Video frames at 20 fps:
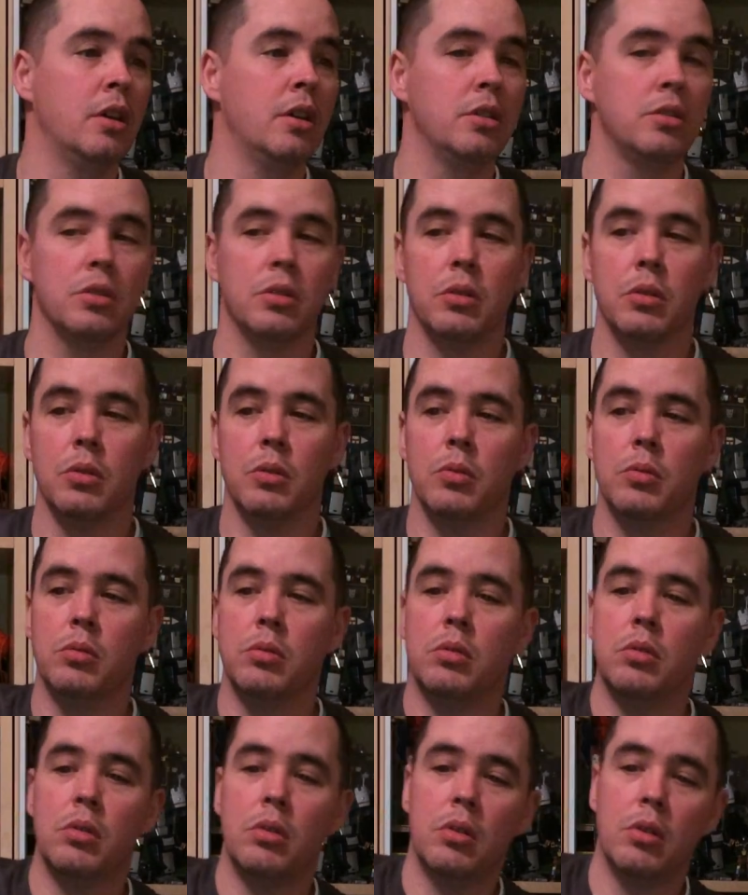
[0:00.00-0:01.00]
So
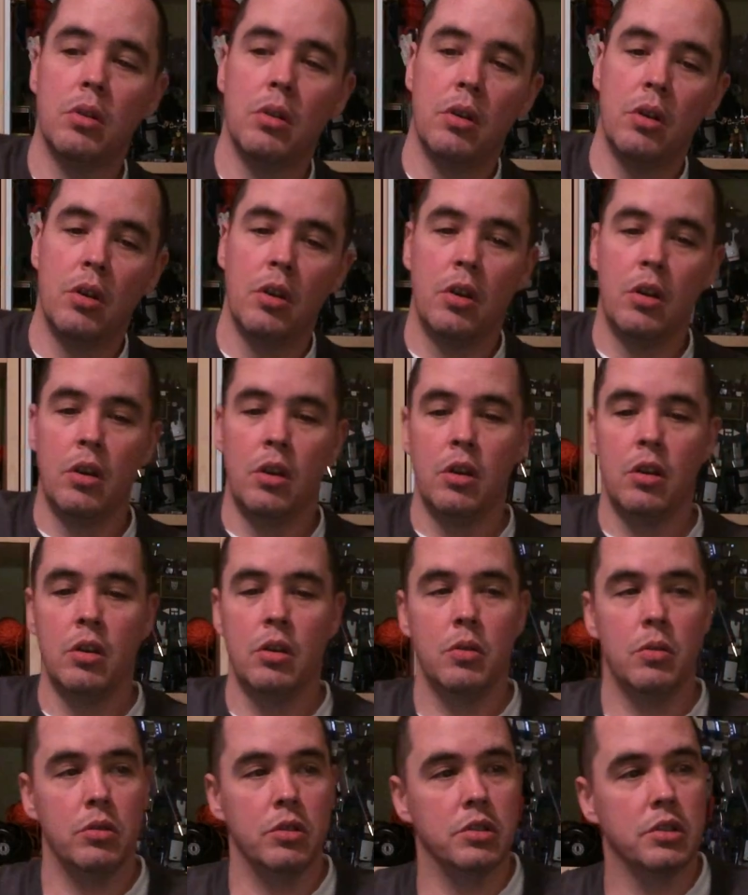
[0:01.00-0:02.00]
we'll
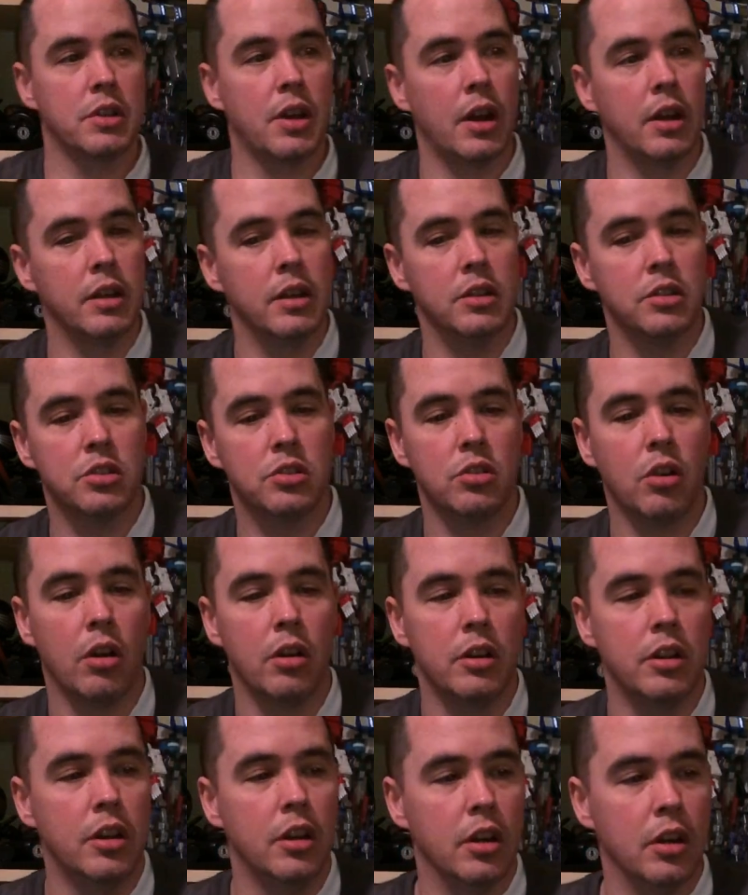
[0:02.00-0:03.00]
just kind of get
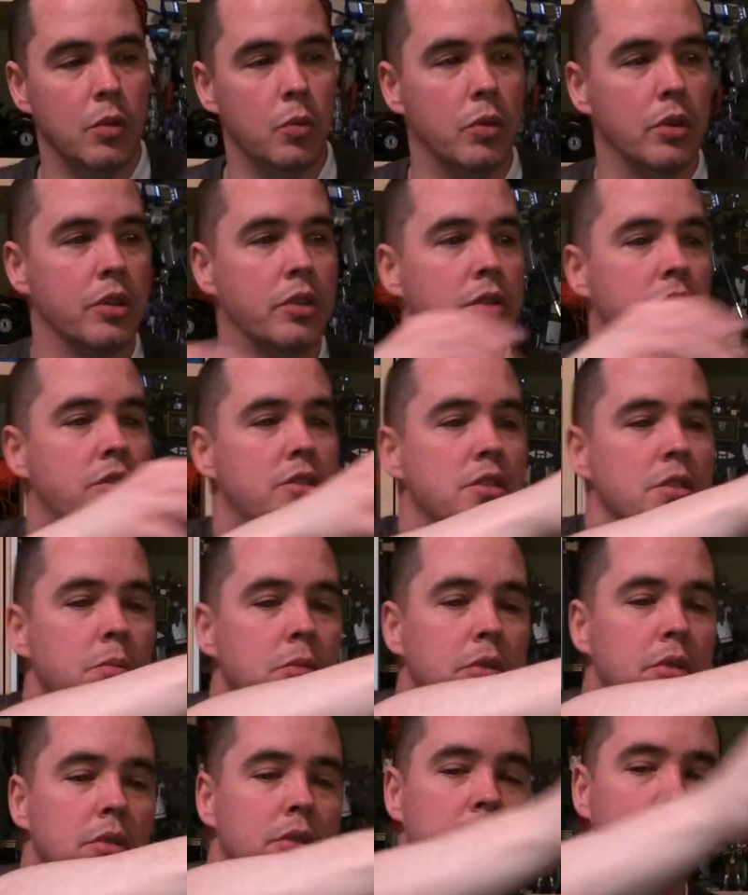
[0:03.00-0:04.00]
started here with some
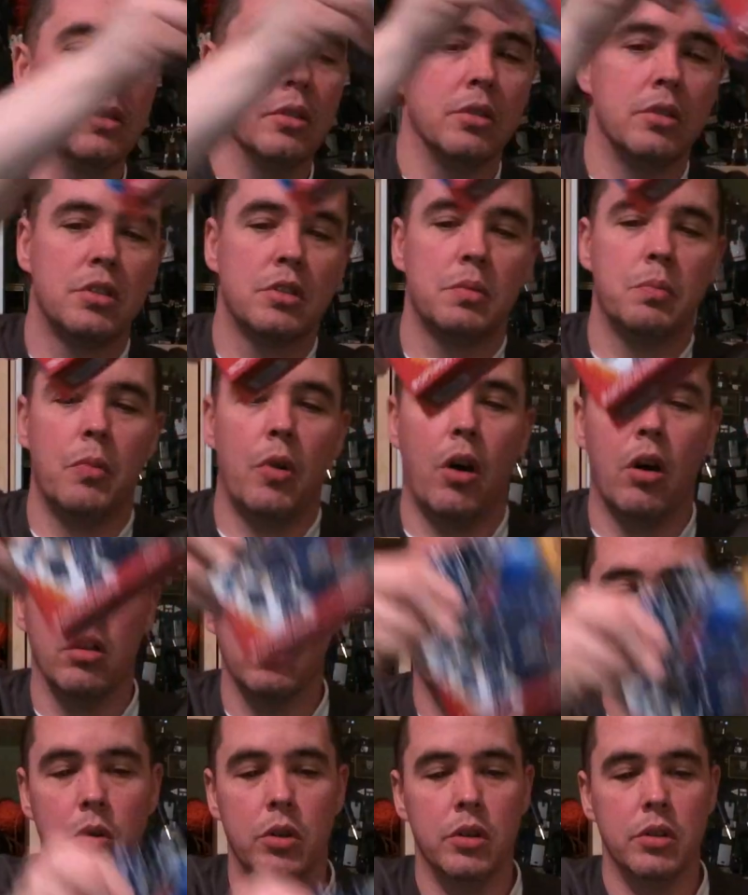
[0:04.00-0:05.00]
of the smaller
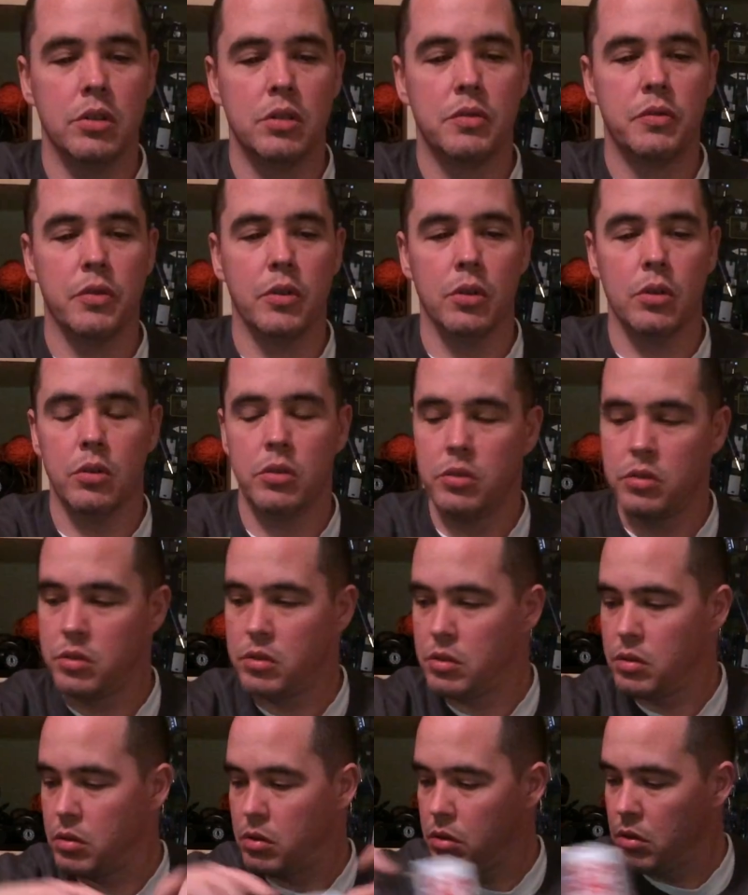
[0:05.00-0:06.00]
ones
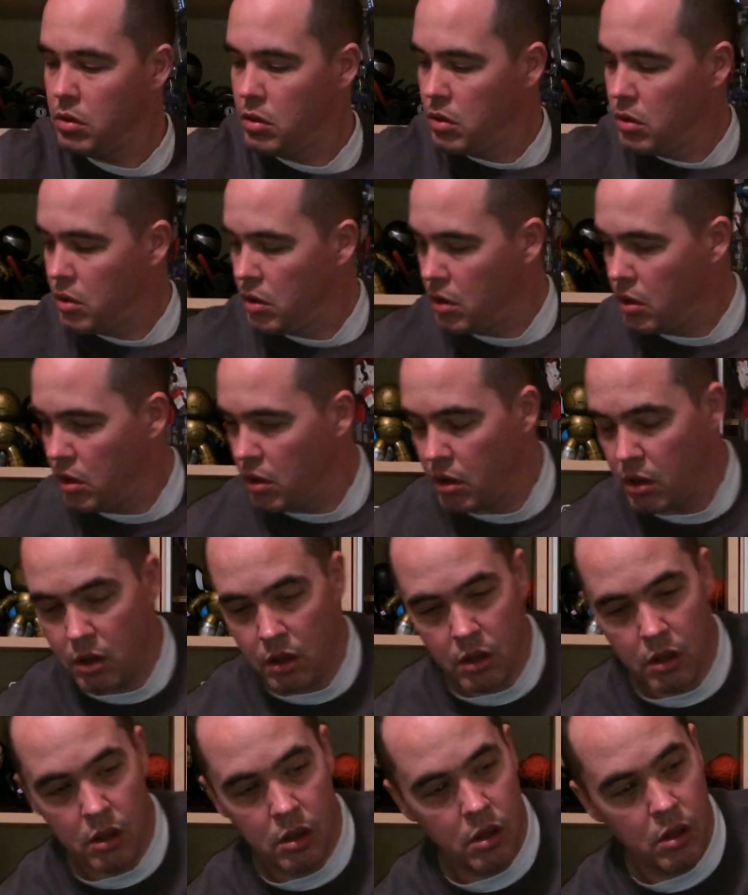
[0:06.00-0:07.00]
first.
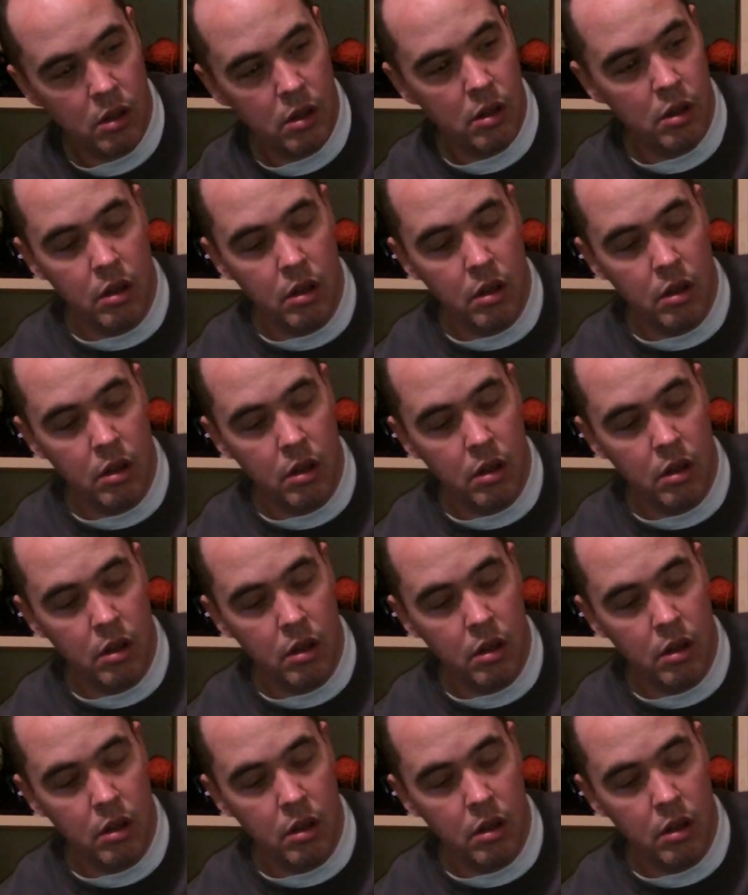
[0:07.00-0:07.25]
And